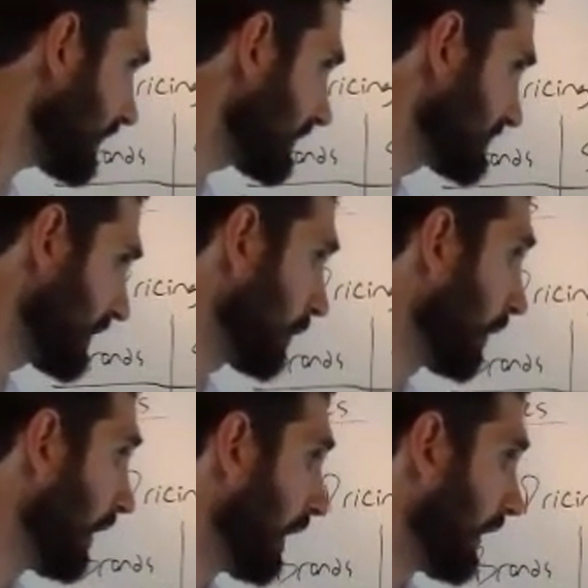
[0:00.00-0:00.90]
So
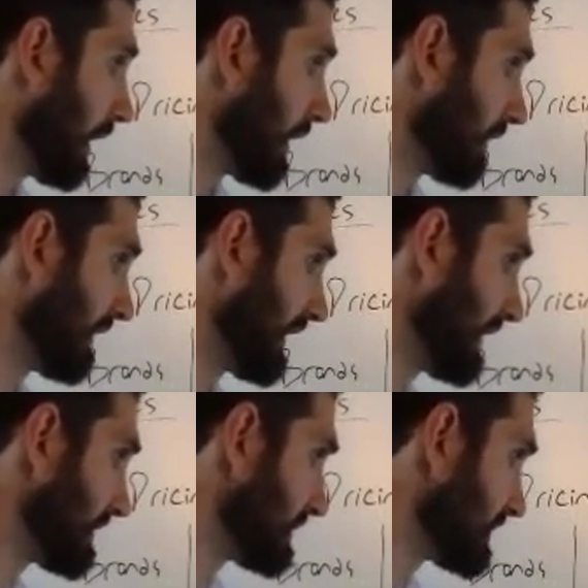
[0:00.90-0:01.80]

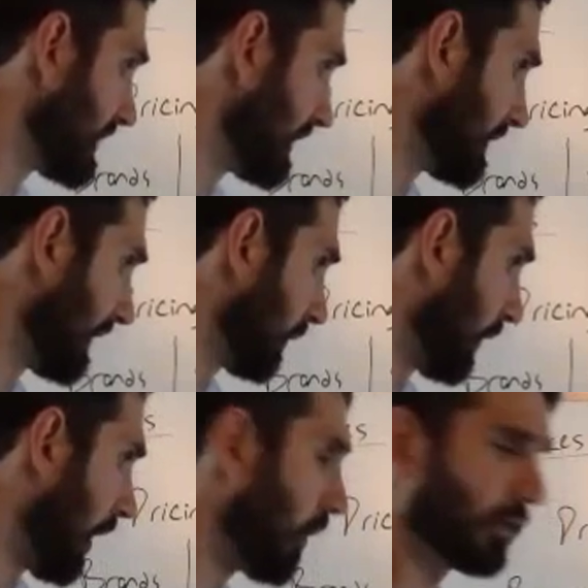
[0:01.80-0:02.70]
the uh,
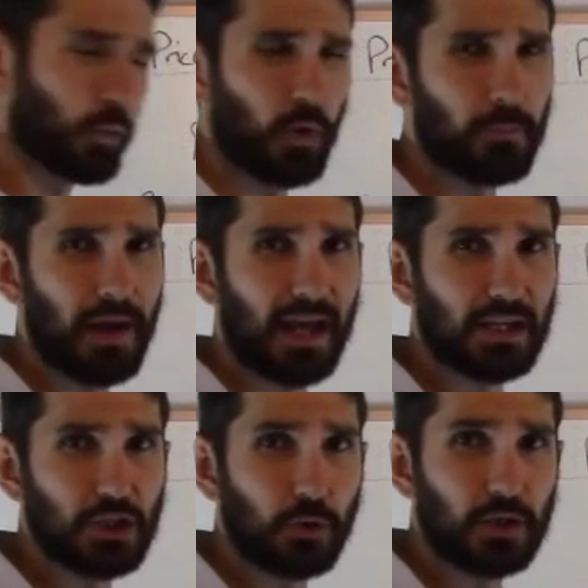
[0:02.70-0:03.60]
all-in-one
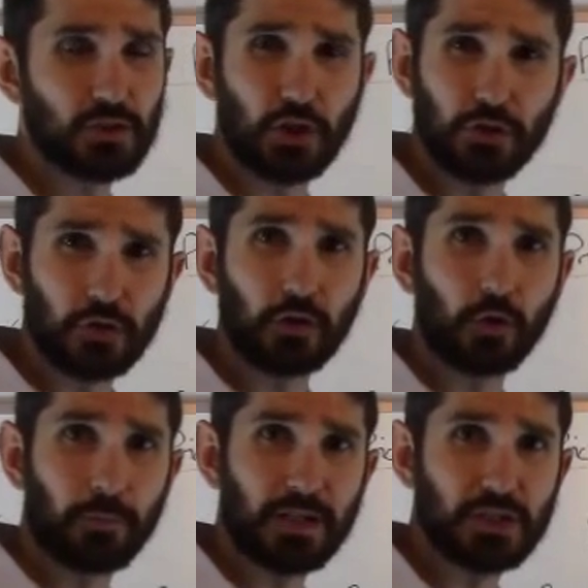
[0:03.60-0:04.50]
package units are usually a
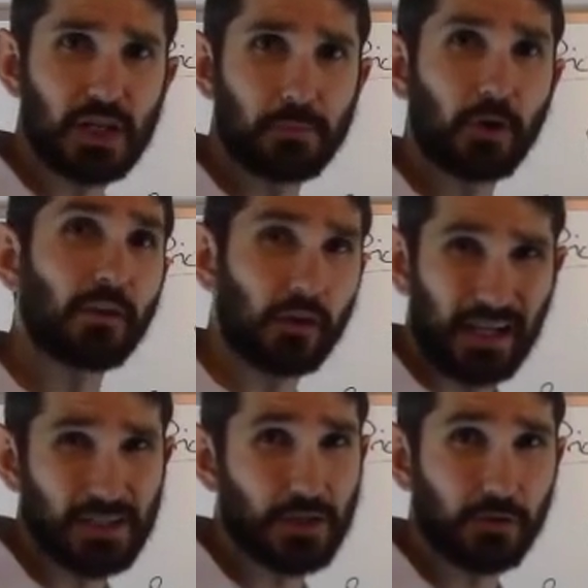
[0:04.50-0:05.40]
little bit cheaper and they're
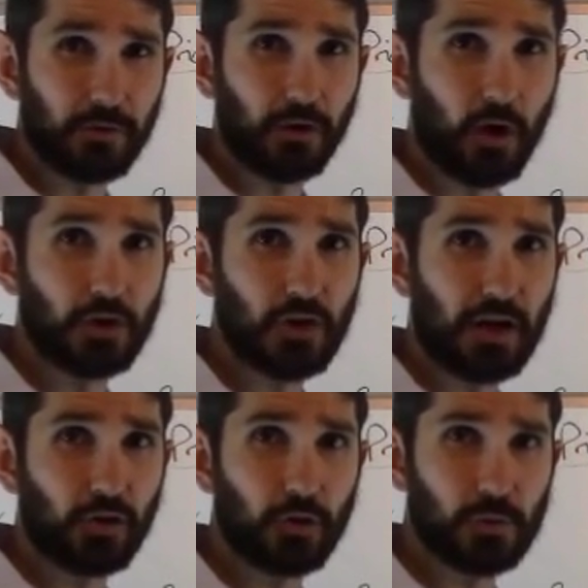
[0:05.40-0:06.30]
easier for the
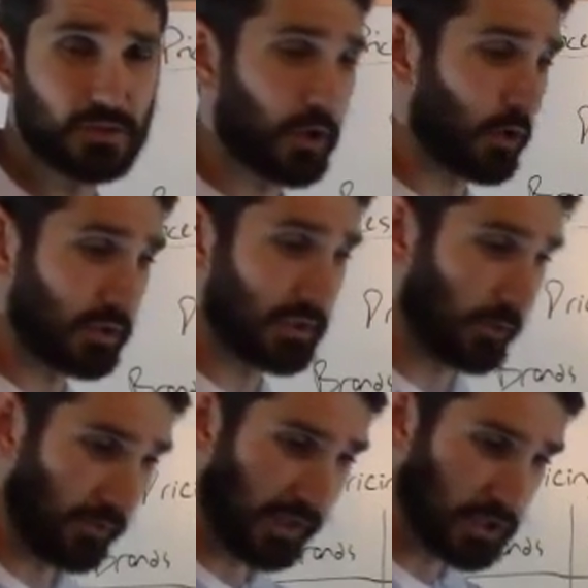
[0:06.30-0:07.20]
contractor to install because
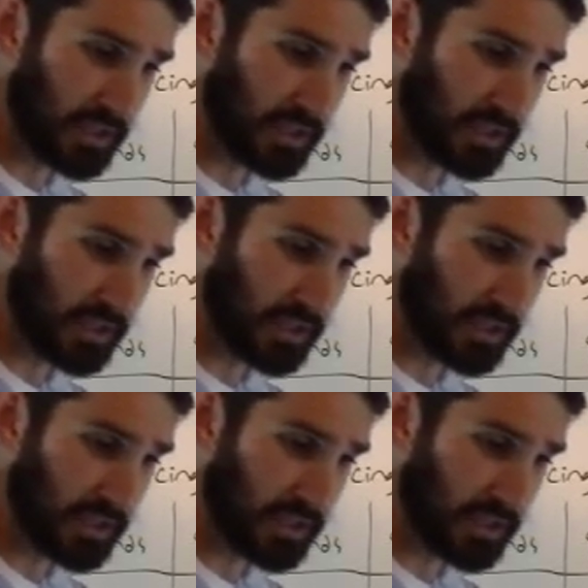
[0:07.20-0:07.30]
they just